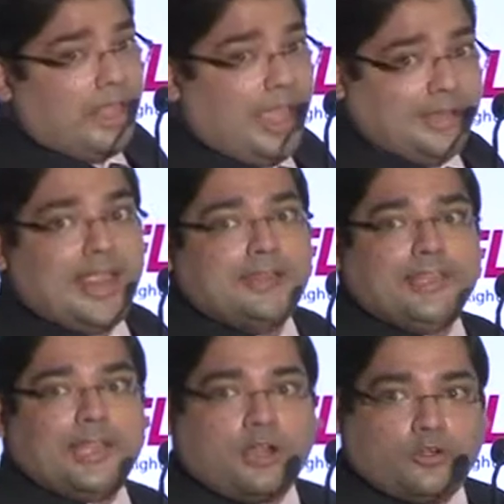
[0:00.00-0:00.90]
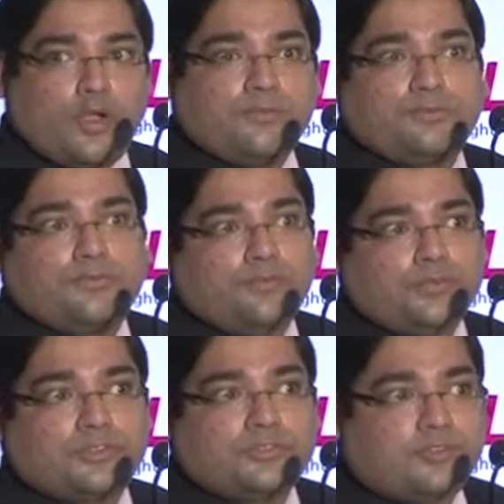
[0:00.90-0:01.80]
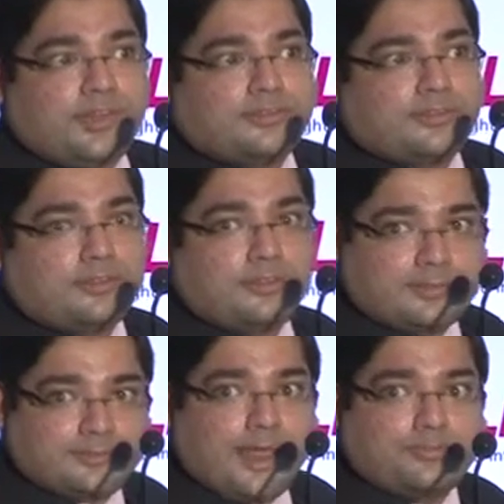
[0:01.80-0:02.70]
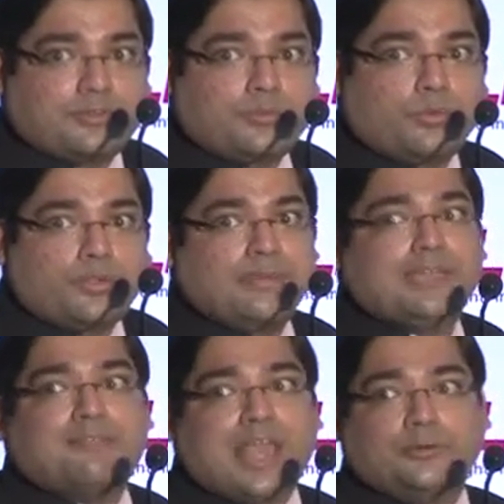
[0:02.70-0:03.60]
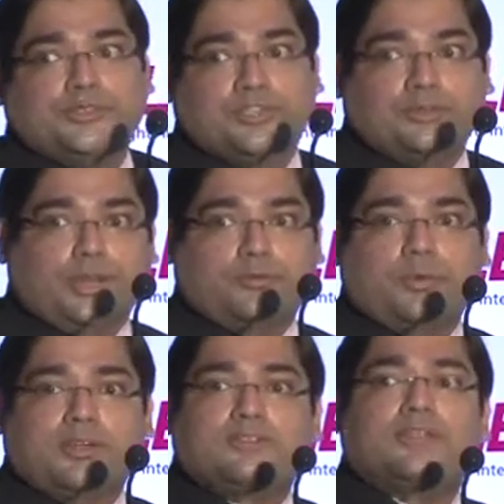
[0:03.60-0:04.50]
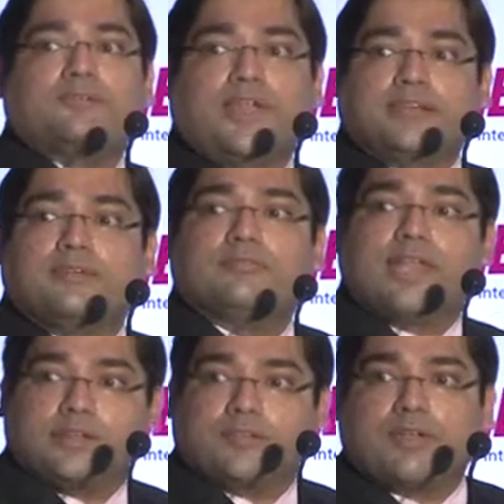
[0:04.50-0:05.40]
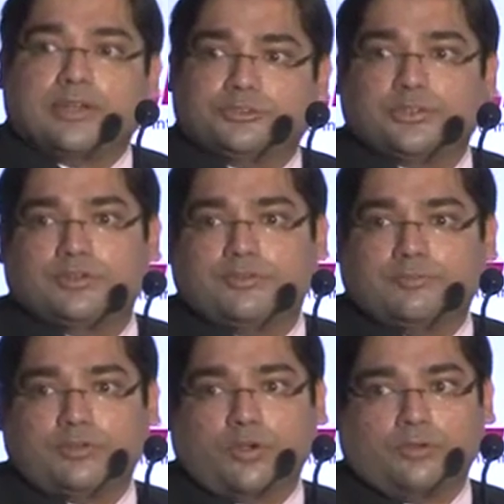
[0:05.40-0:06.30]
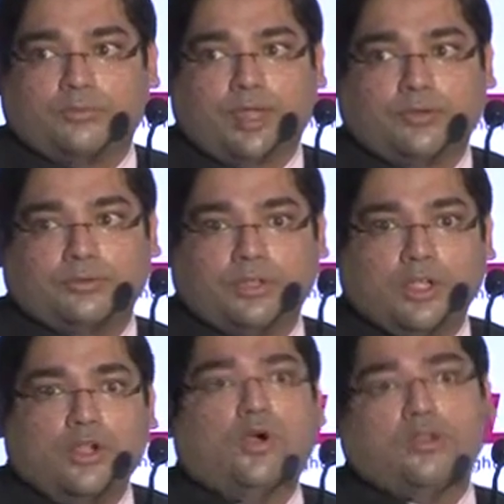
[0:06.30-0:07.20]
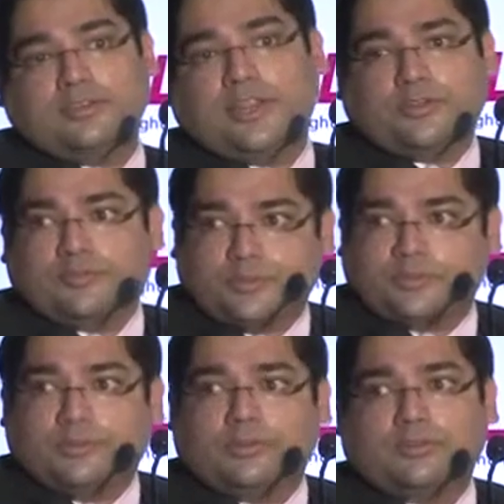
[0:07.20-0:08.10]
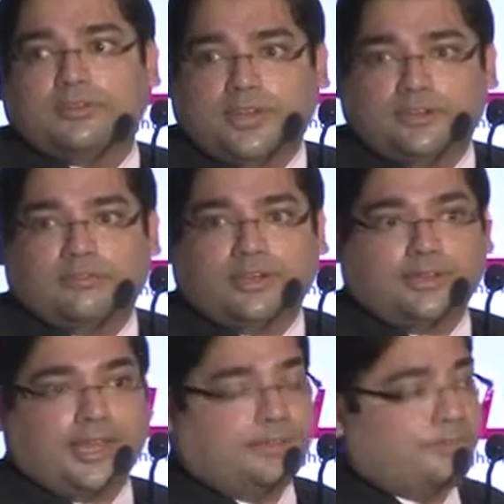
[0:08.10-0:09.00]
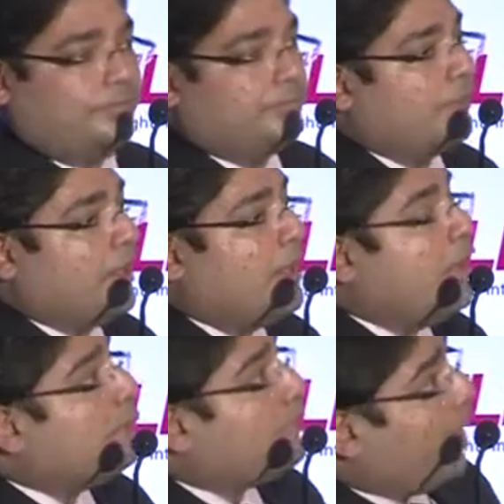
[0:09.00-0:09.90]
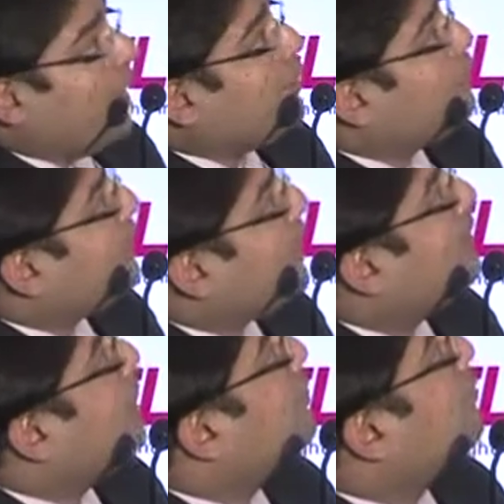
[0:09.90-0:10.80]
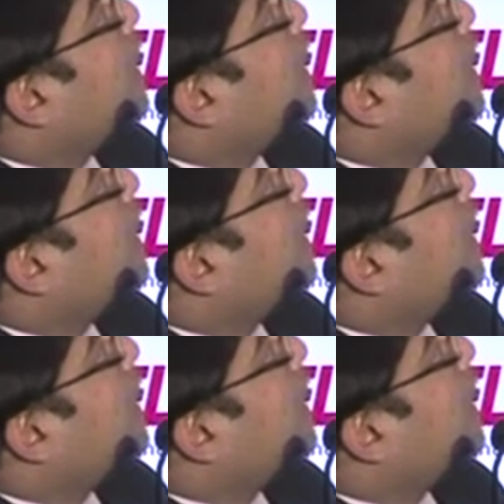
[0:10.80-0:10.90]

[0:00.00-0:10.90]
and the cutoff for those 3 steps would be the valuation date. What is the effective date of valuation that we're talking about, or the date of dispute, or the date of litigation? Prior to that date of